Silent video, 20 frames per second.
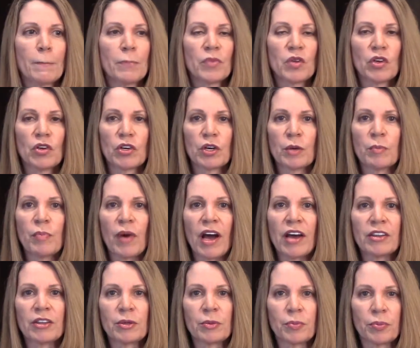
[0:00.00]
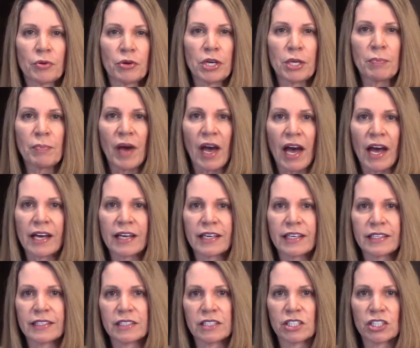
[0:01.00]
You can buy the
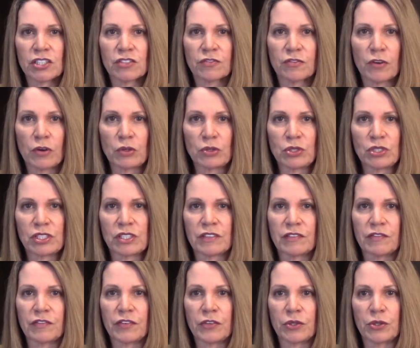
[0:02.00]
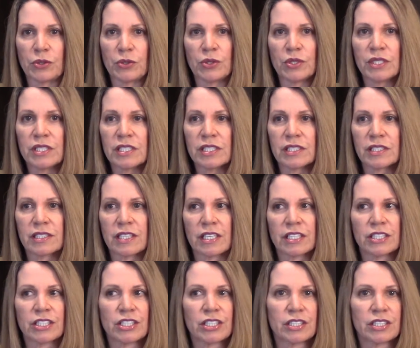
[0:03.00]
pre-packaged frozen foods
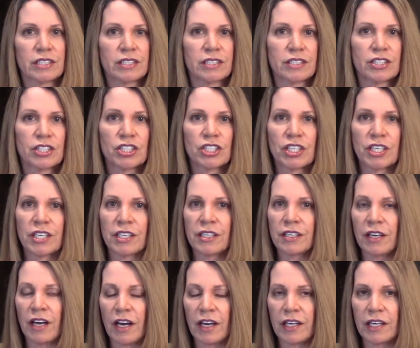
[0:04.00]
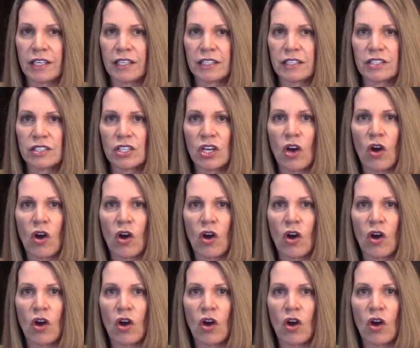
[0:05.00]
such as chicken nuggets